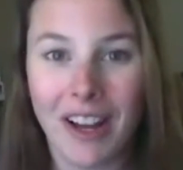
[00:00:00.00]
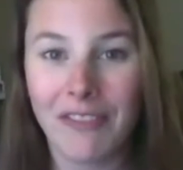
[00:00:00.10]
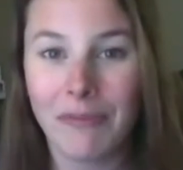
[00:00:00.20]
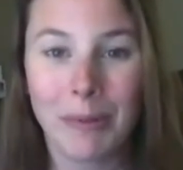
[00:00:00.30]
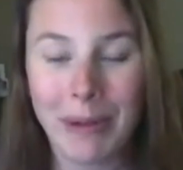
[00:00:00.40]

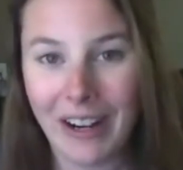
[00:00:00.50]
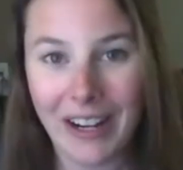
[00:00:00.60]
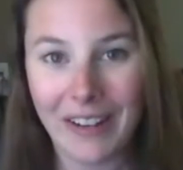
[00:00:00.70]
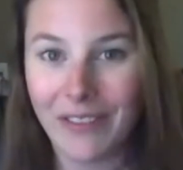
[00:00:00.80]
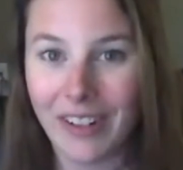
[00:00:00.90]
of
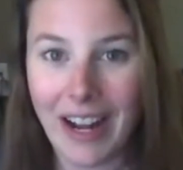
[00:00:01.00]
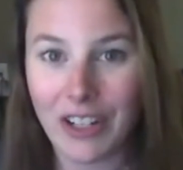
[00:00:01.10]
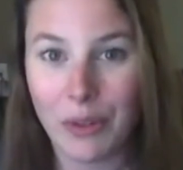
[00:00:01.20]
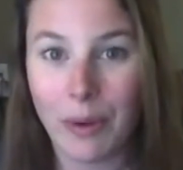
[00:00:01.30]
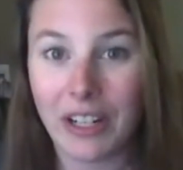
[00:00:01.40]
preparing for an
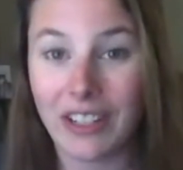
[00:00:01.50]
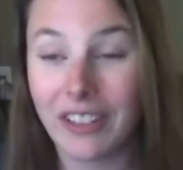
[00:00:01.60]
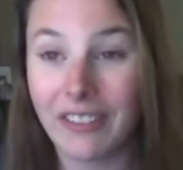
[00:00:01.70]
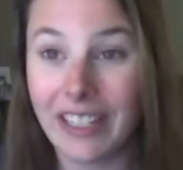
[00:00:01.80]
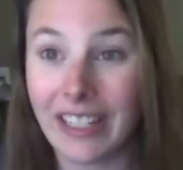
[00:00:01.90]
actuarial
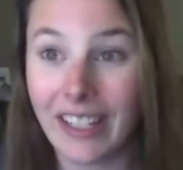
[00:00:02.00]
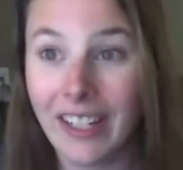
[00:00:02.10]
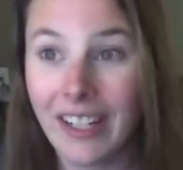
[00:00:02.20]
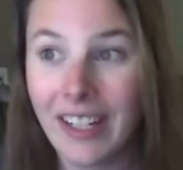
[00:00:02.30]
career